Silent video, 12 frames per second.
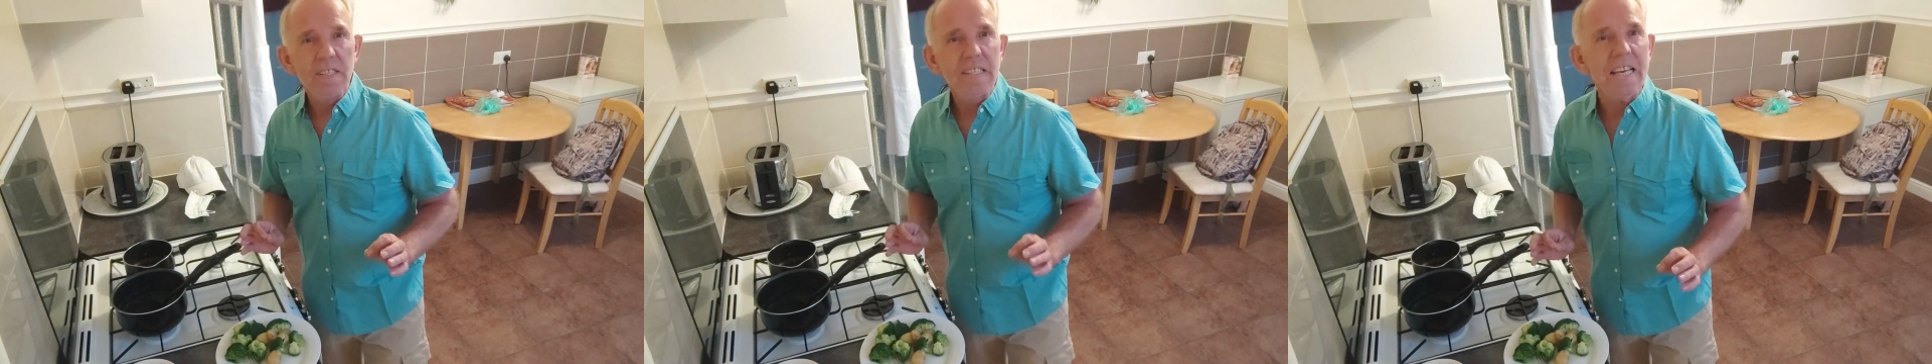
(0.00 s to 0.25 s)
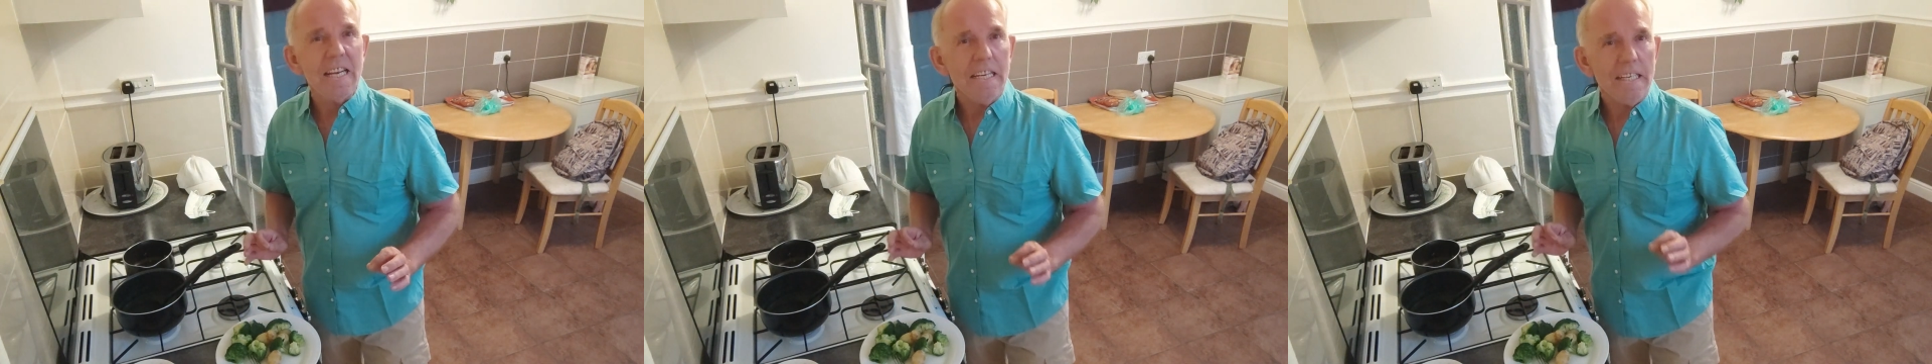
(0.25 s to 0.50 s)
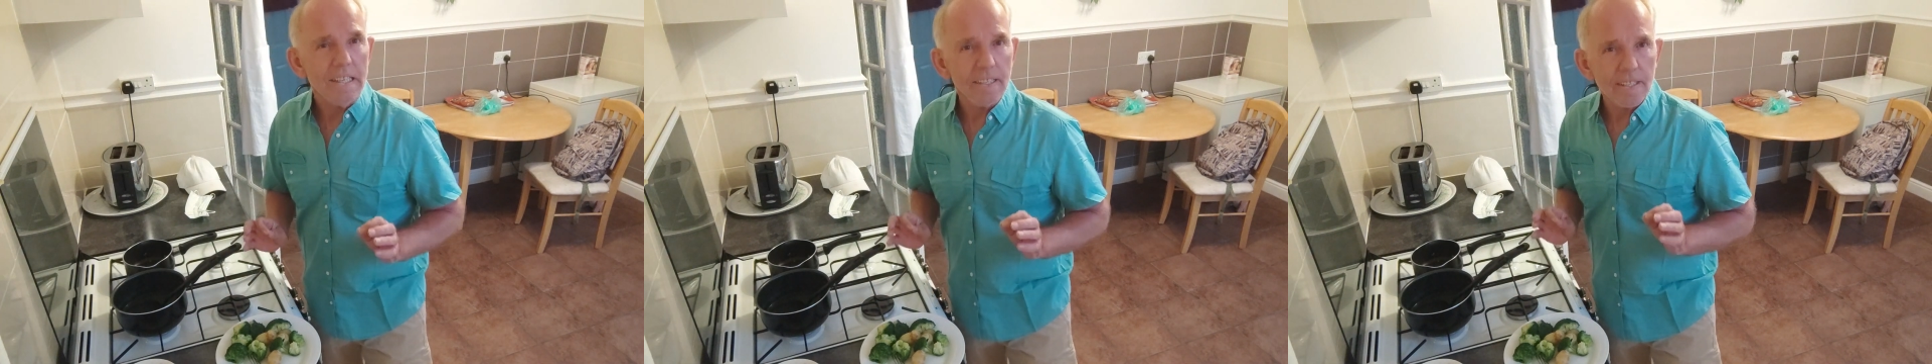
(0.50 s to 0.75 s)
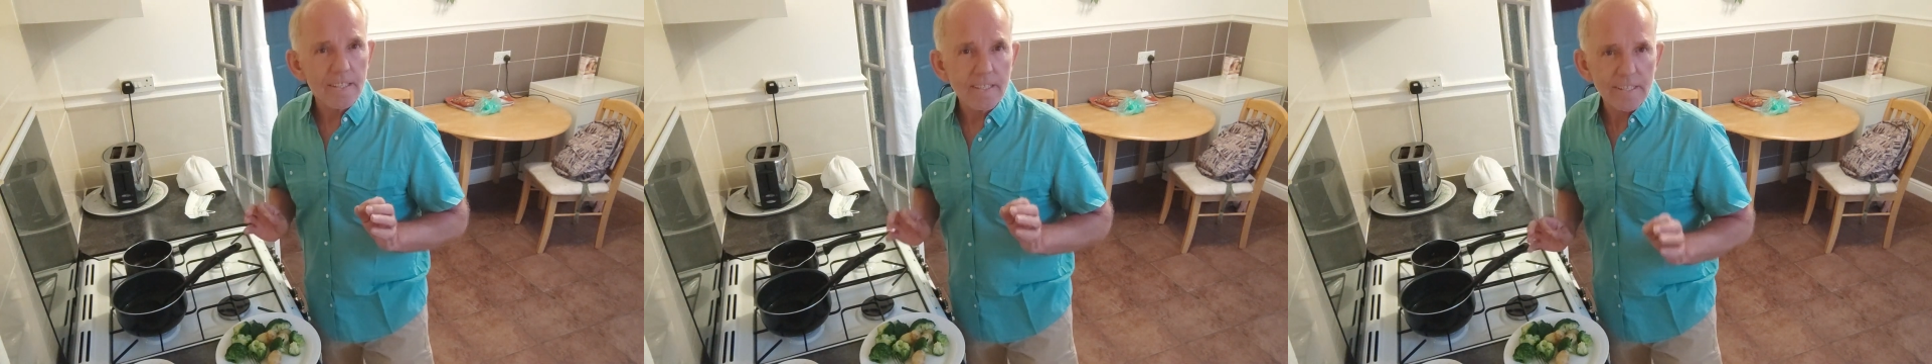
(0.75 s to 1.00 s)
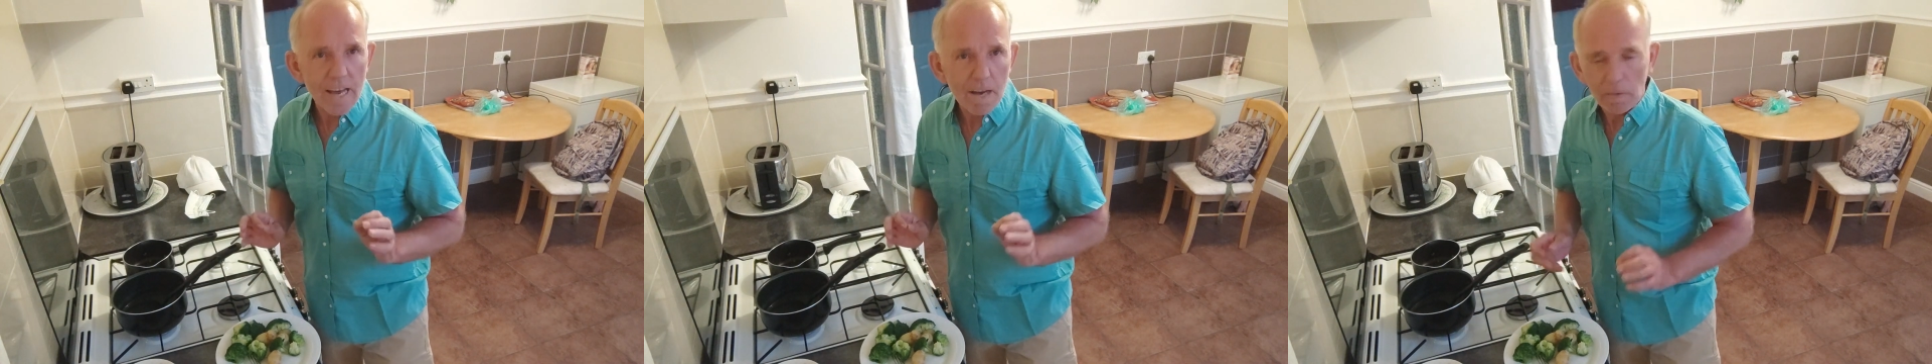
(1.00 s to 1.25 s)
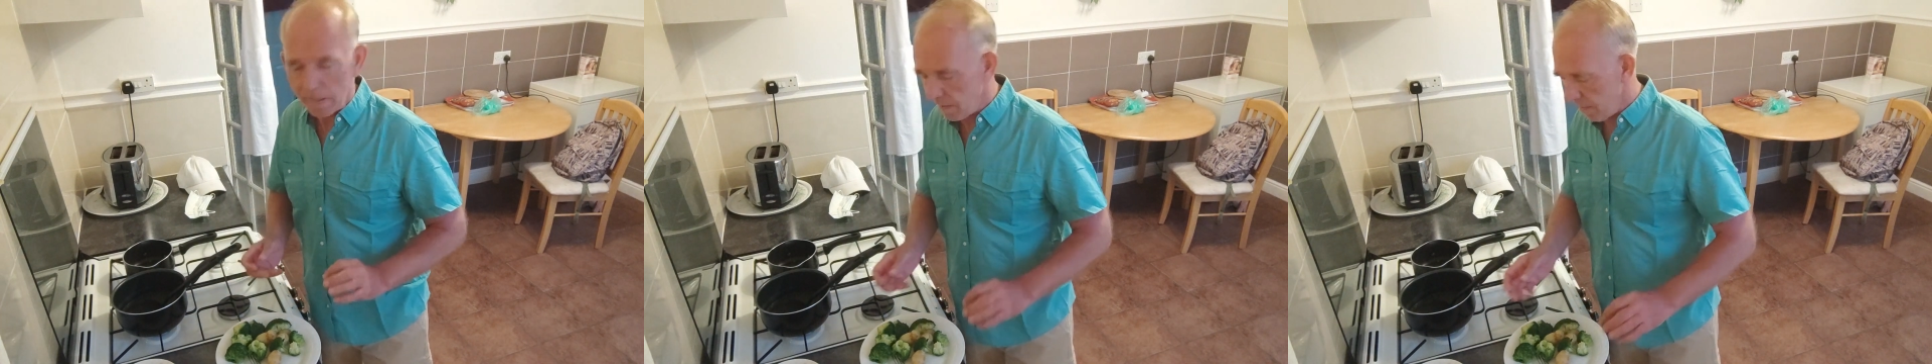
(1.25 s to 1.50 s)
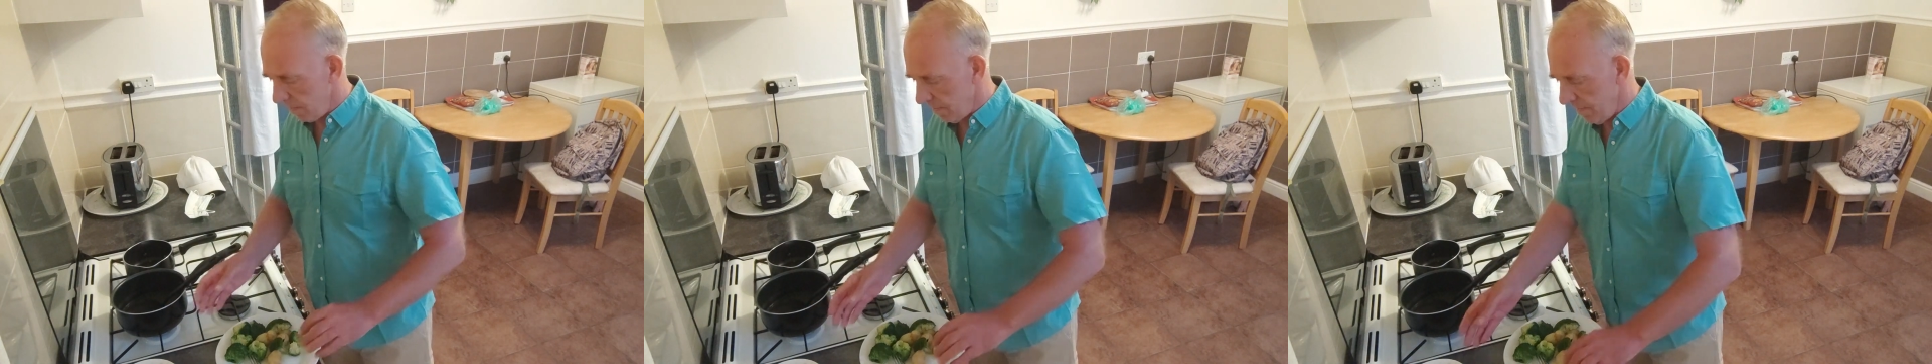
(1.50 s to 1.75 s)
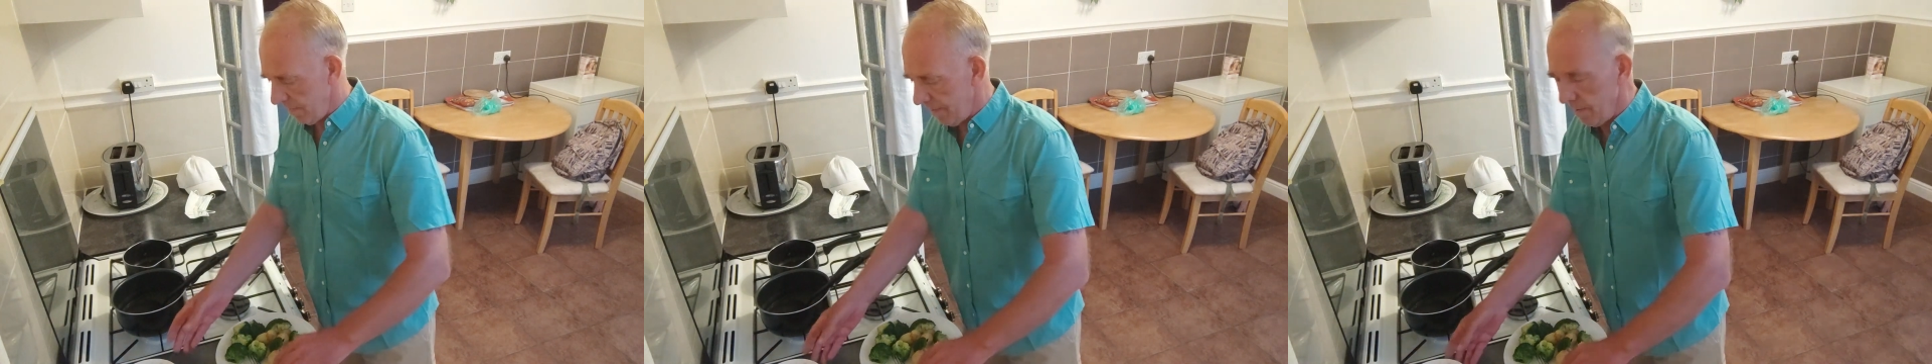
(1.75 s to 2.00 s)
tin salmon.
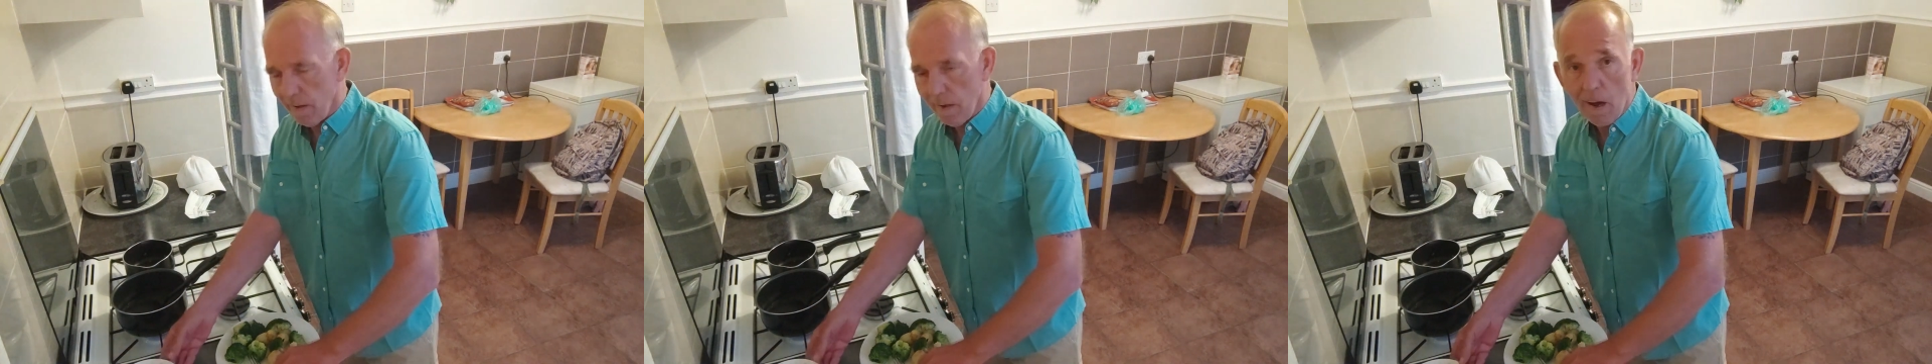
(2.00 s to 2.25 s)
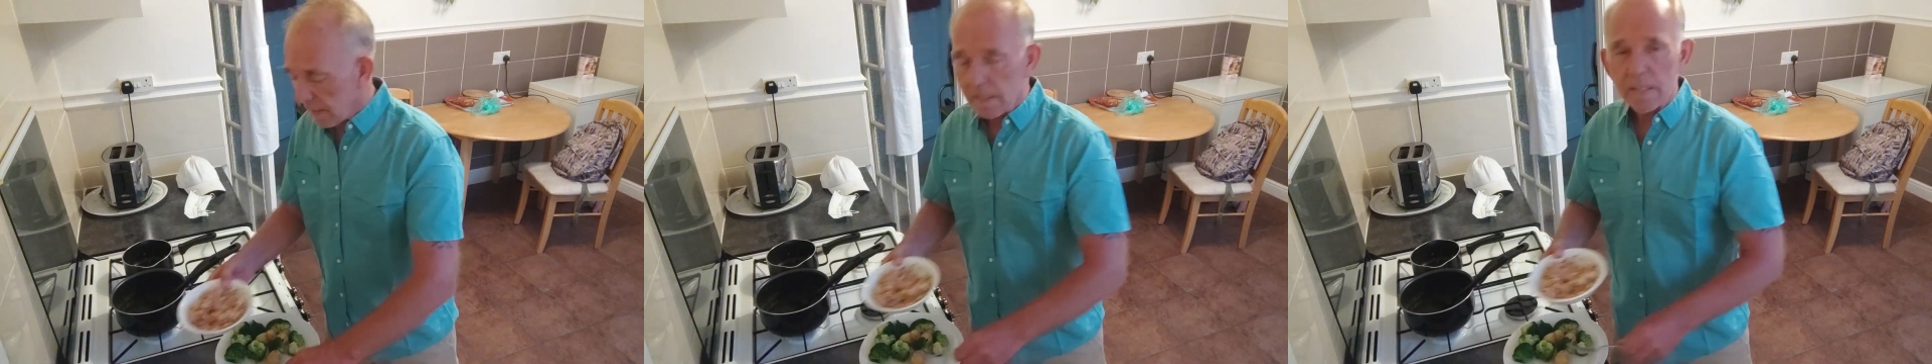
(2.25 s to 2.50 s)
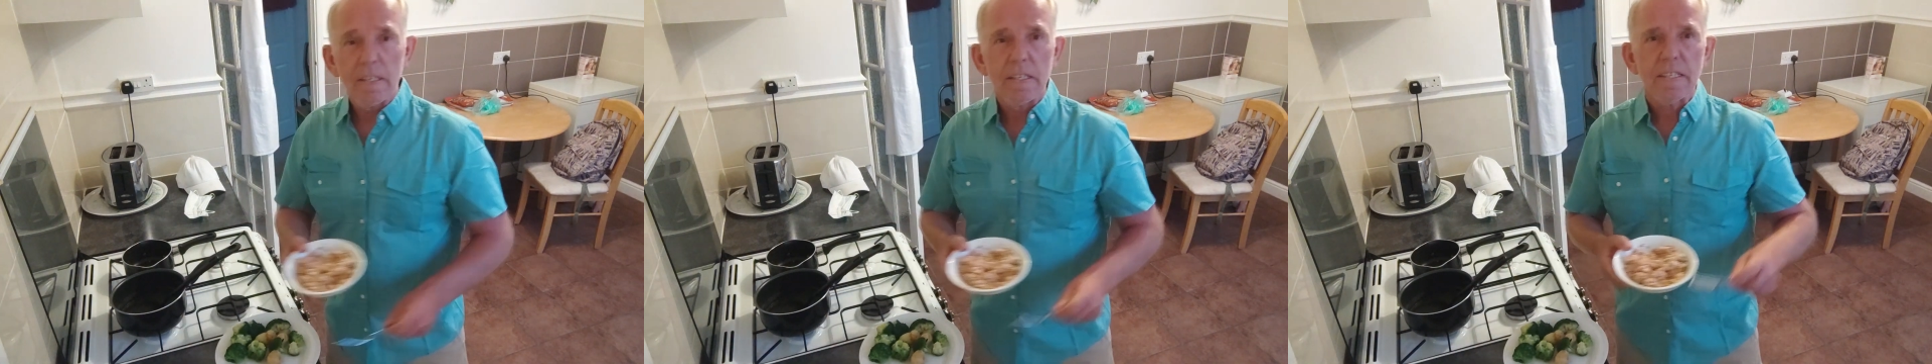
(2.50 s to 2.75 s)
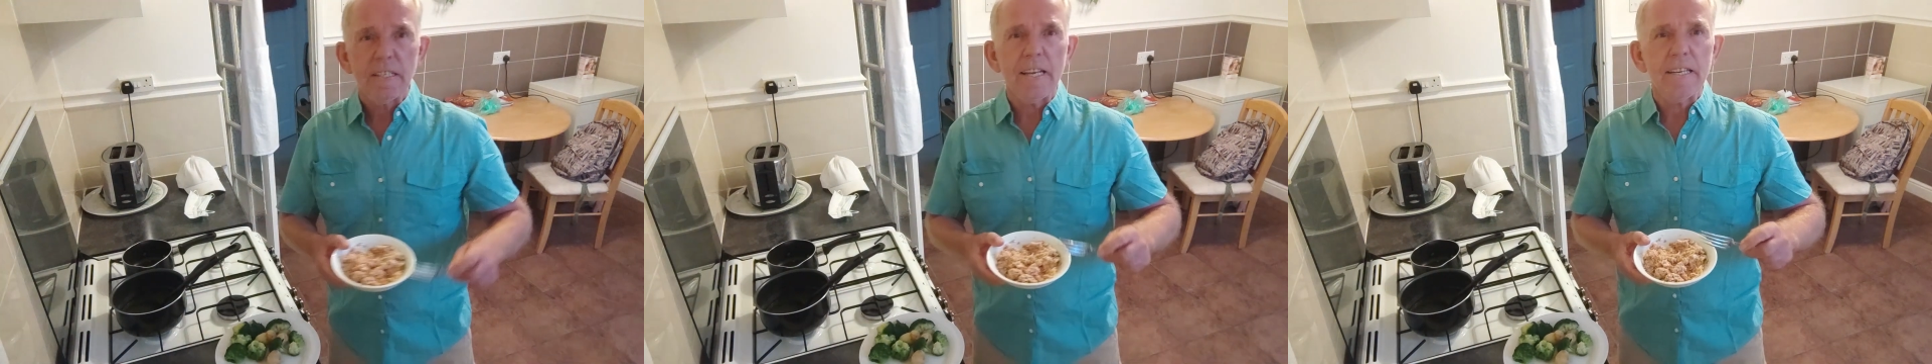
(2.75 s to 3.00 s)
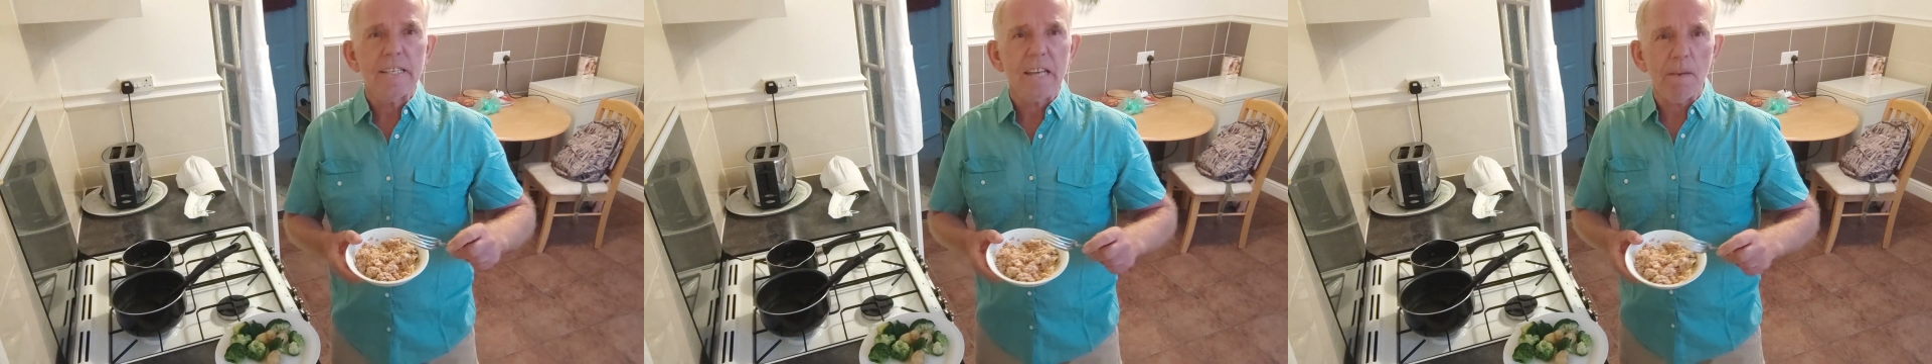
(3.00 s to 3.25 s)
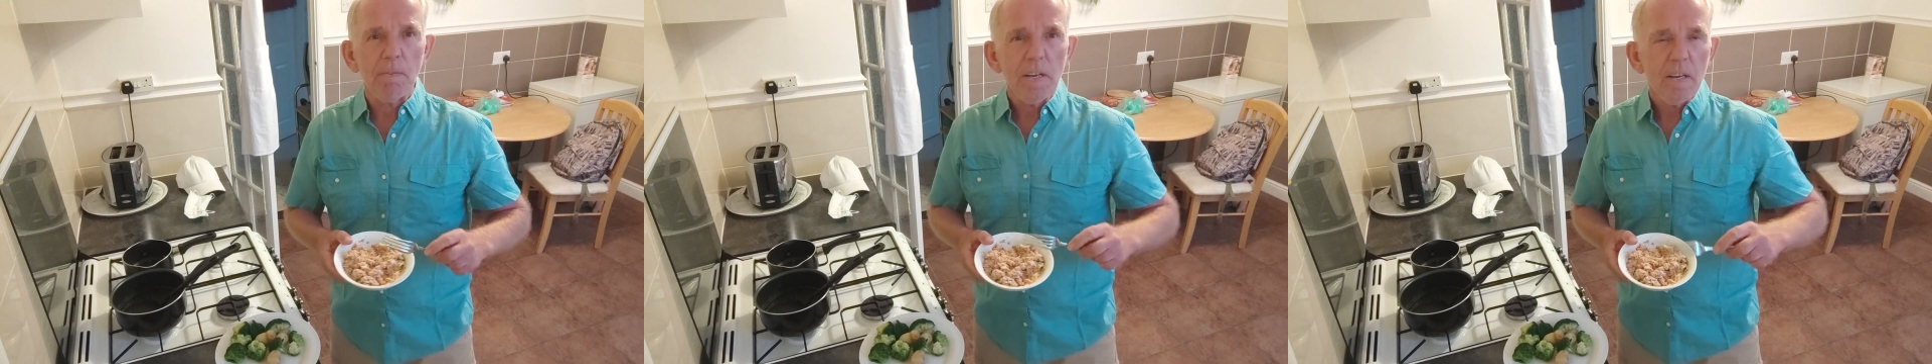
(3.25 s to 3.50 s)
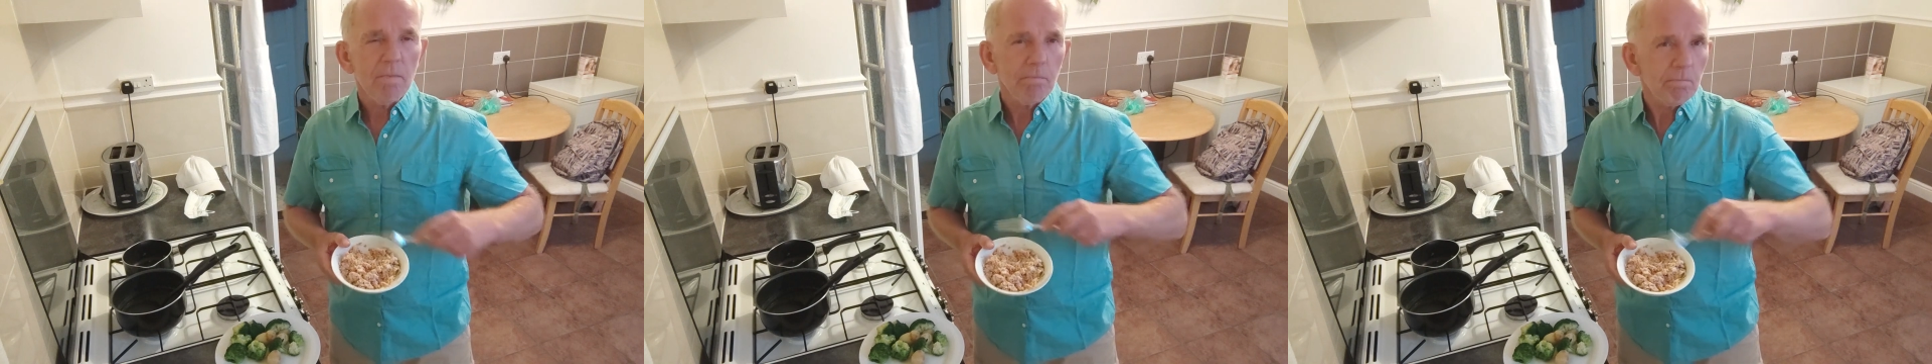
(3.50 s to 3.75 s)
Tin salmon,